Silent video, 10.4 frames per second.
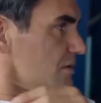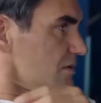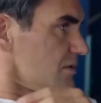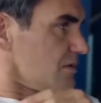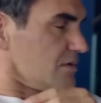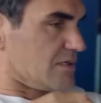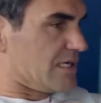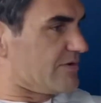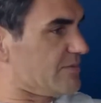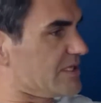it,
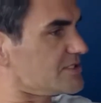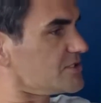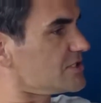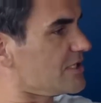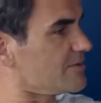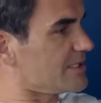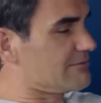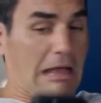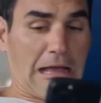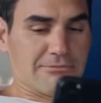especially in the middle.
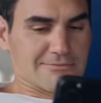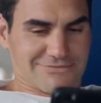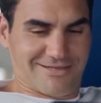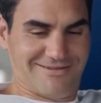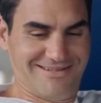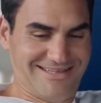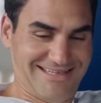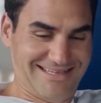I feel like the